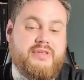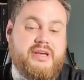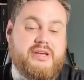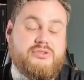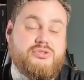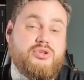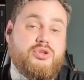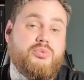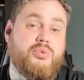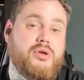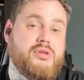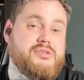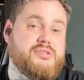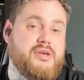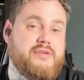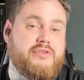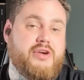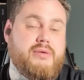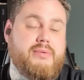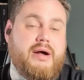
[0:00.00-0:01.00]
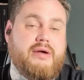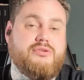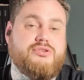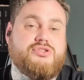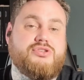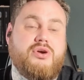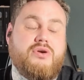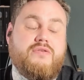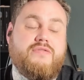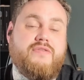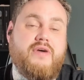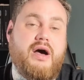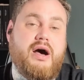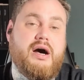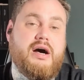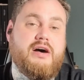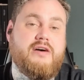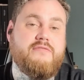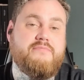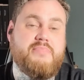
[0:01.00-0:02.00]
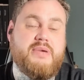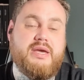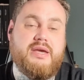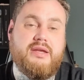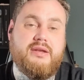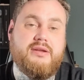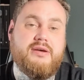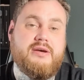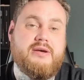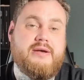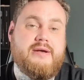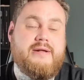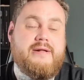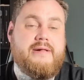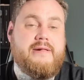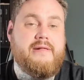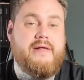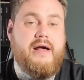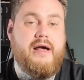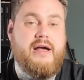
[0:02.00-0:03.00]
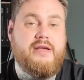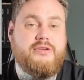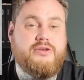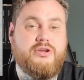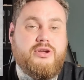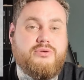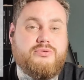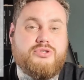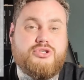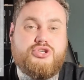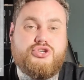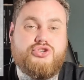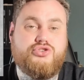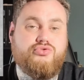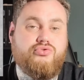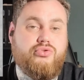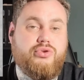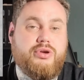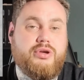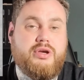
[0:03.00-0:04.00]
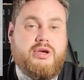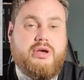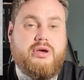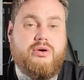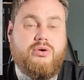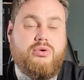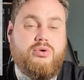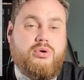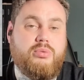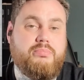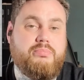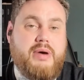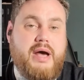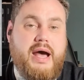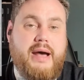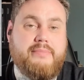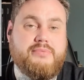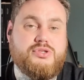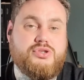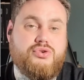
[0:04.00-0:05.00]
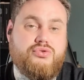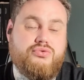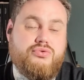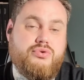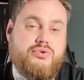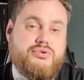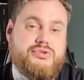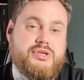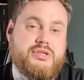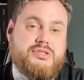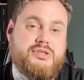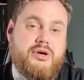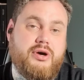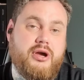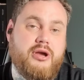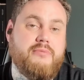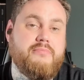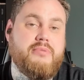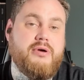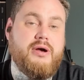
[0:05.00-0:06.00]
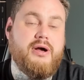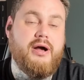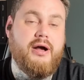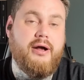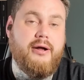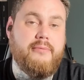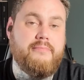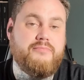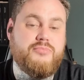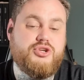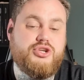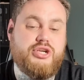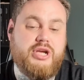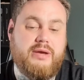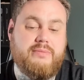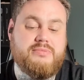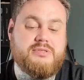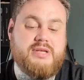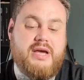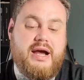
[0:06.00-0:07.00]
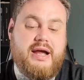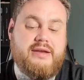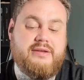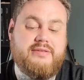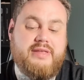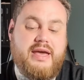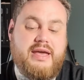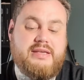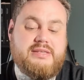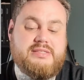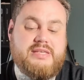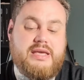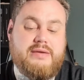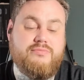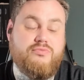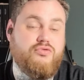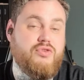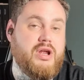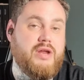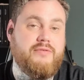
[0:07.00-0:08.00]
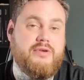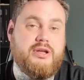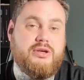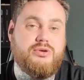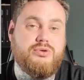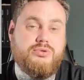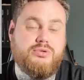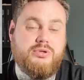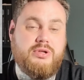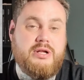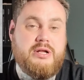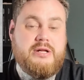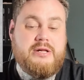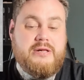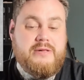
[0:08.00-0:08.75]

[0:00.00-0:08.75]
things, or the ones that have come out so far have been destroyer or perhaps cruiser type ships, and they seem really, really cool.